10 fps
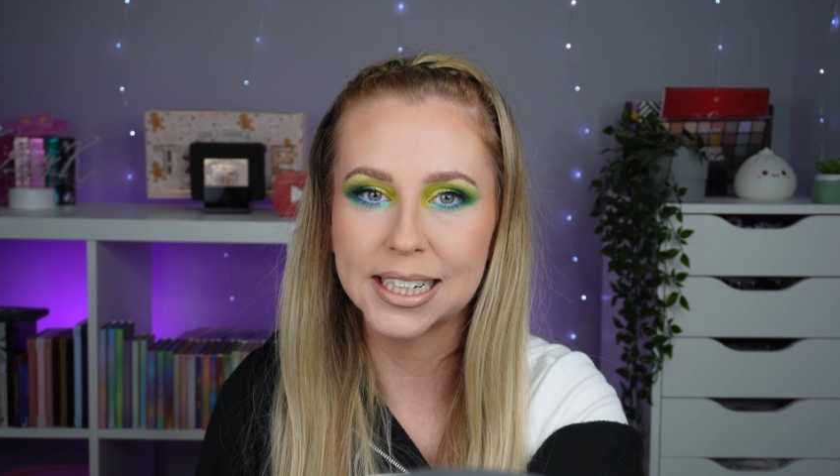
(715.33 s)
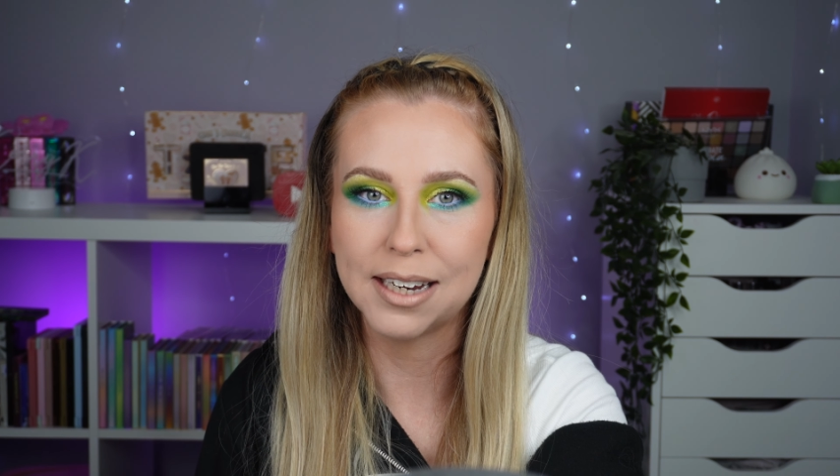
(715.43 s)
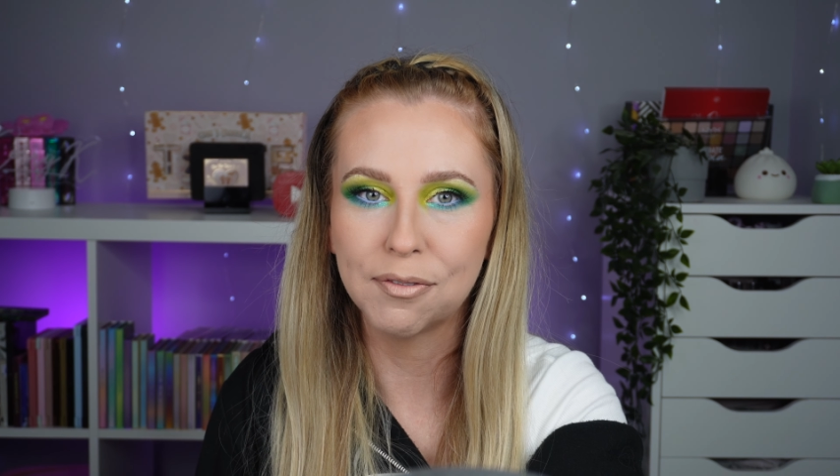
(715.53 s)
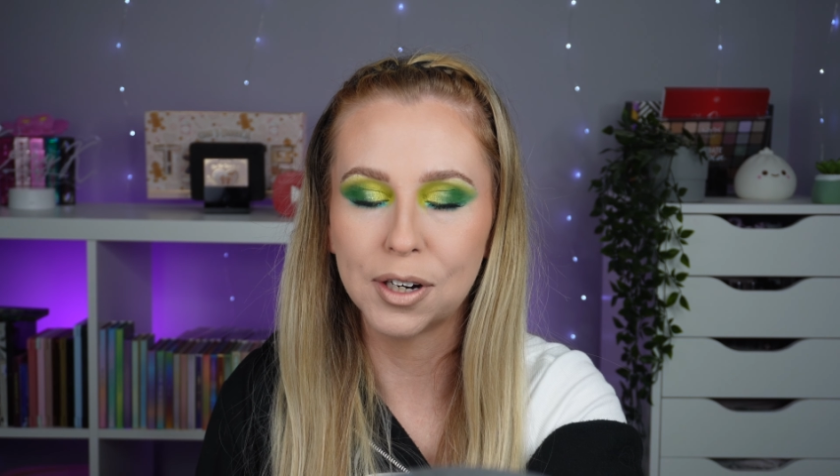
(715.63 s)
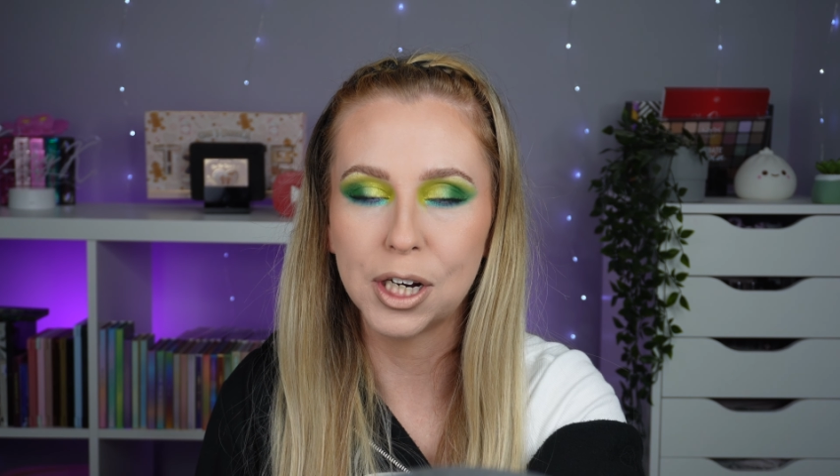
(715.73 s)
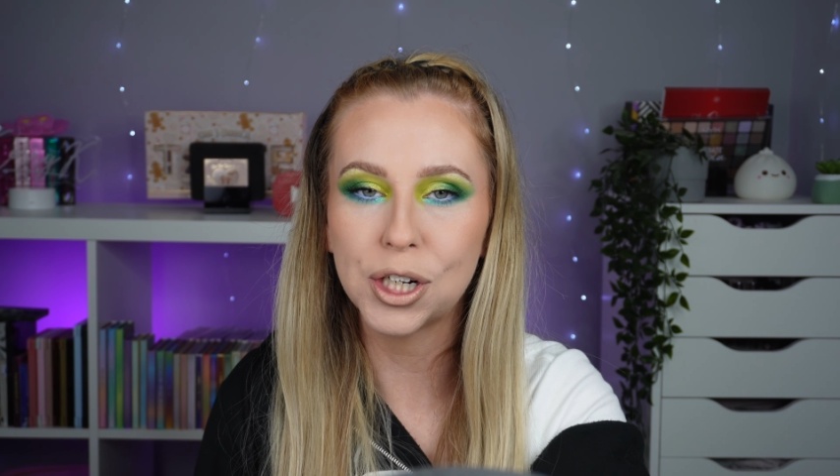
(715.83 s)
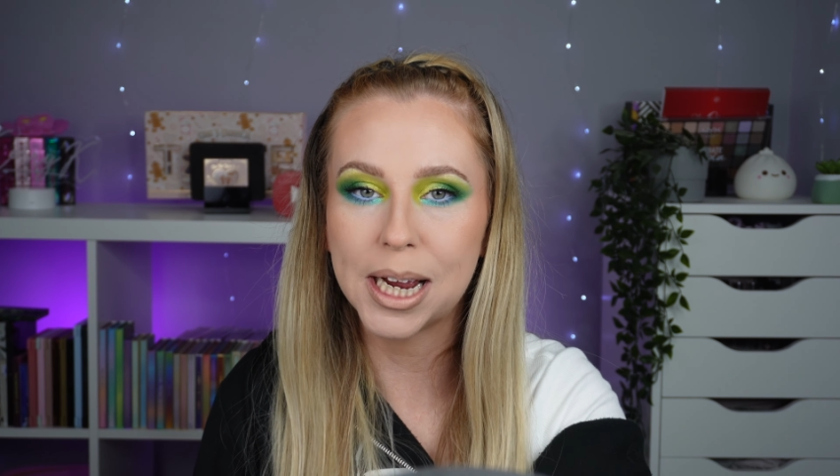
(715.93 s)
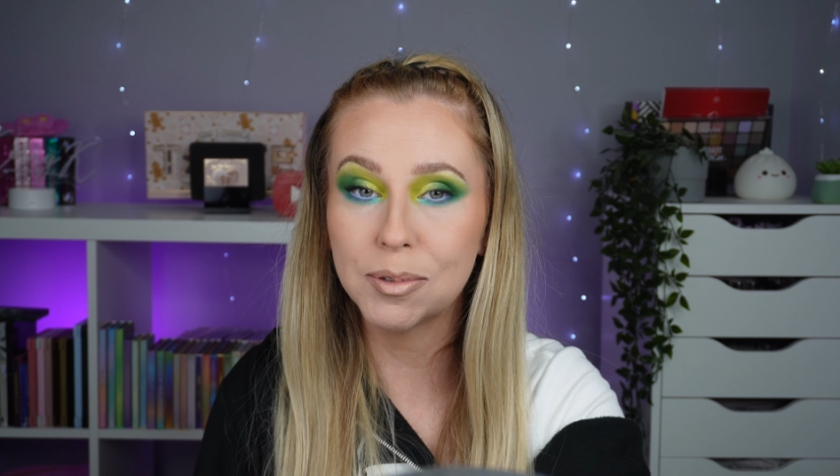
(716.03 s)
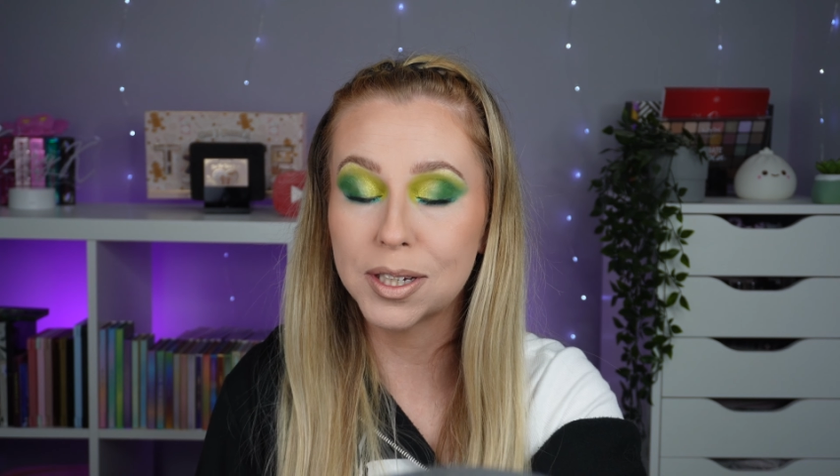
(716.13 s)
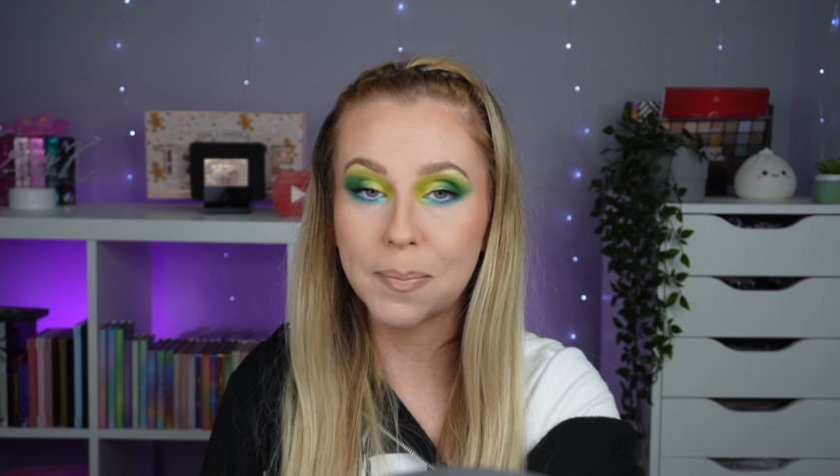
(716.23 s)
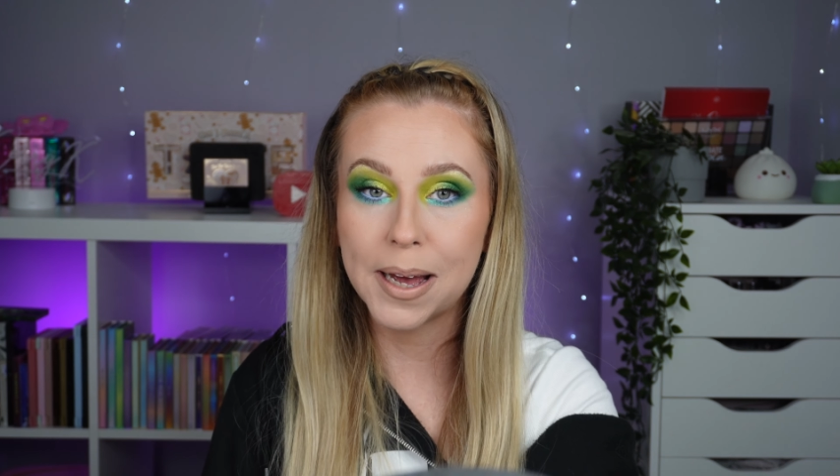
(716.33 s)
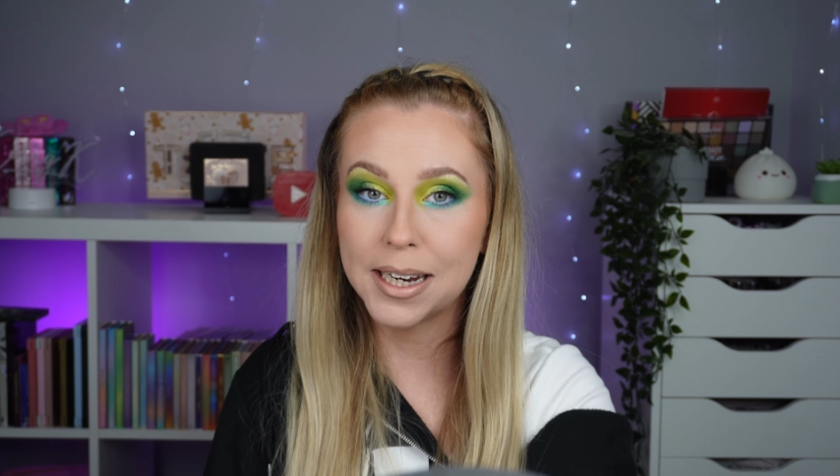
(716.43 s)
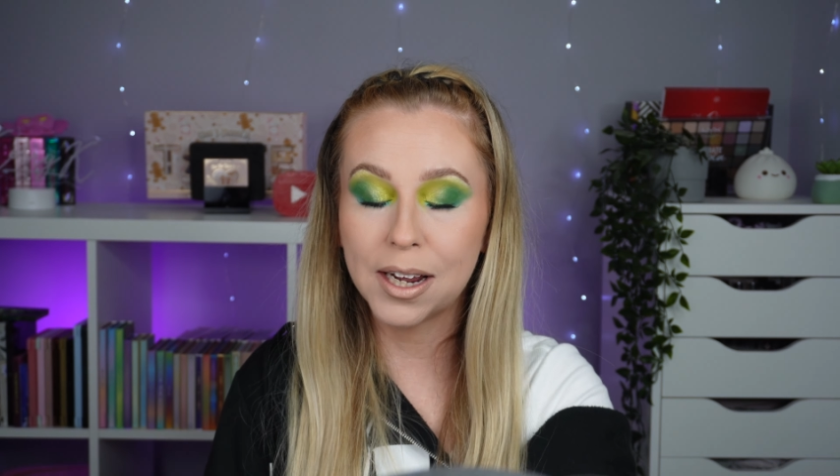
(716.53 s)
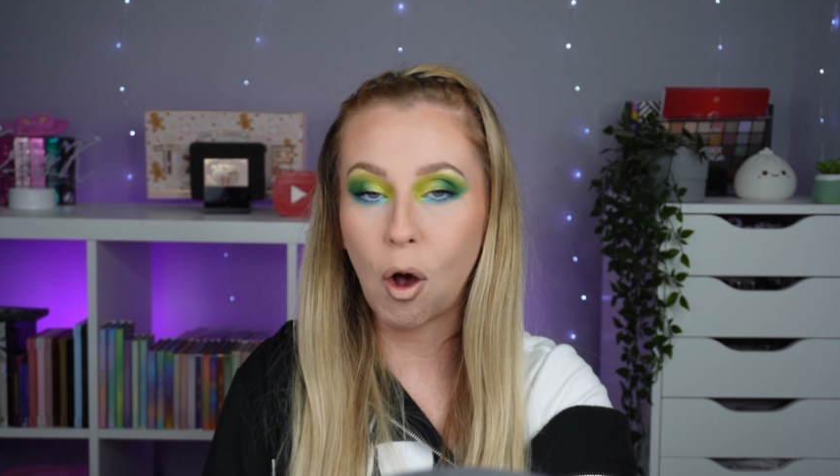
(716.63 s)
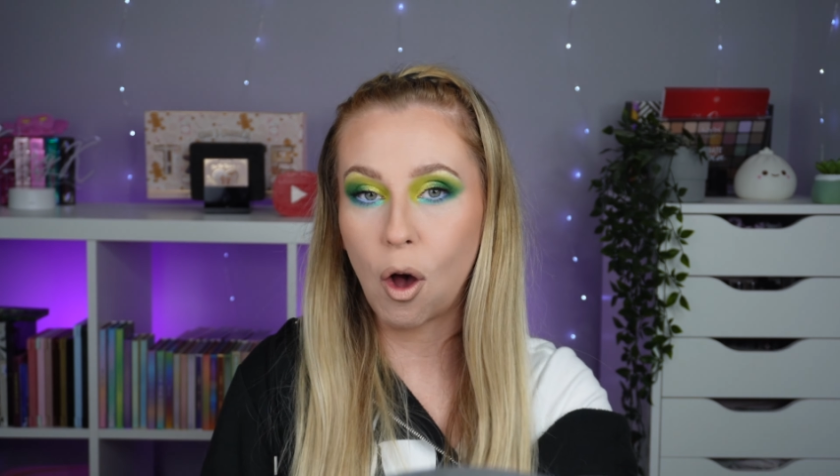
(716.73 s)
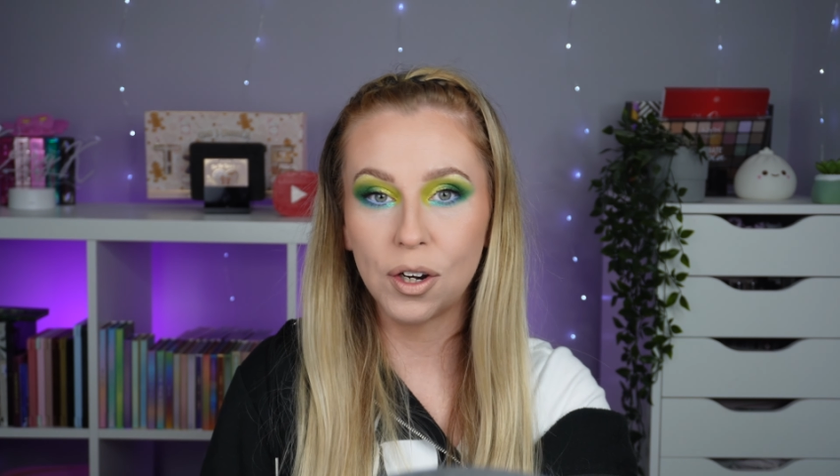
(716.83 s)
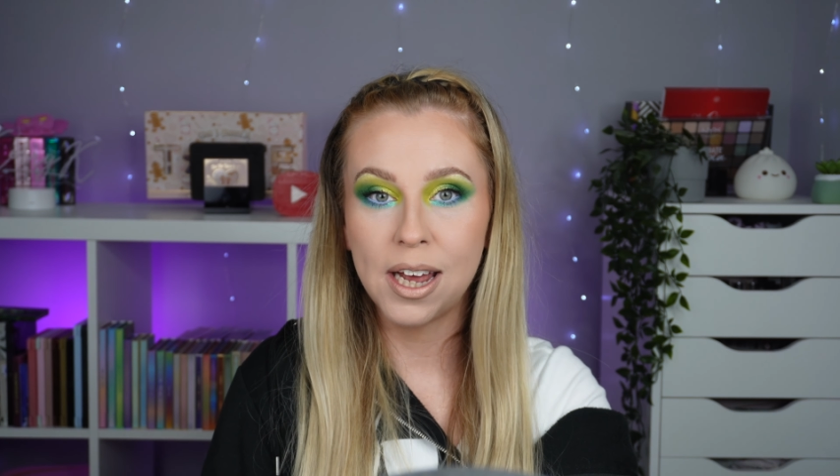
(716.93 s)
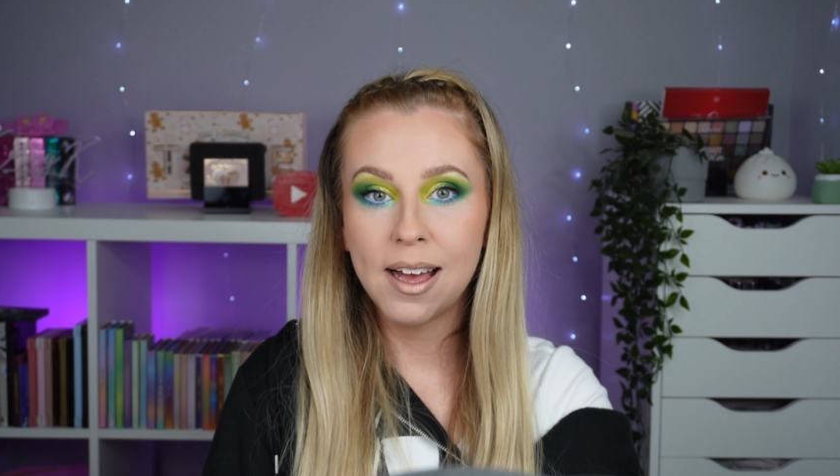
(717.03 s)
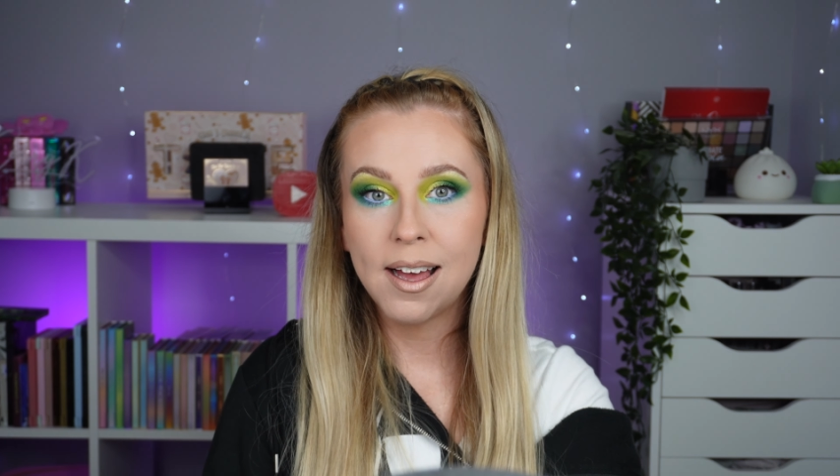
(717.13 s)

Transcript: different shapes depending on